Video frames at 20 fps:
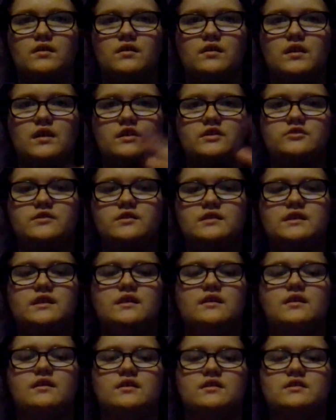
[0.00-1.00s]
interested
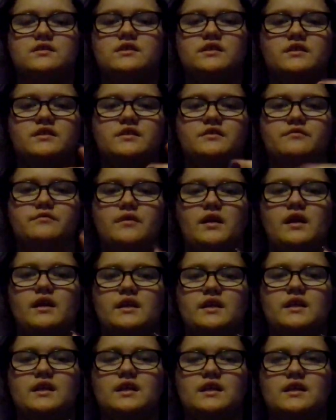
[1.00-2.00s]
in continue
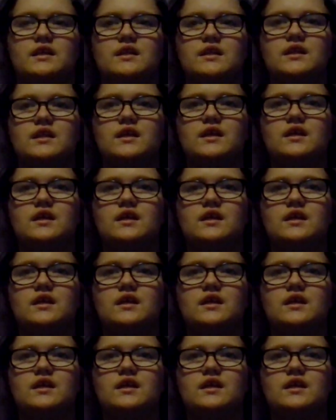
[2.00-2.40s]
writing it.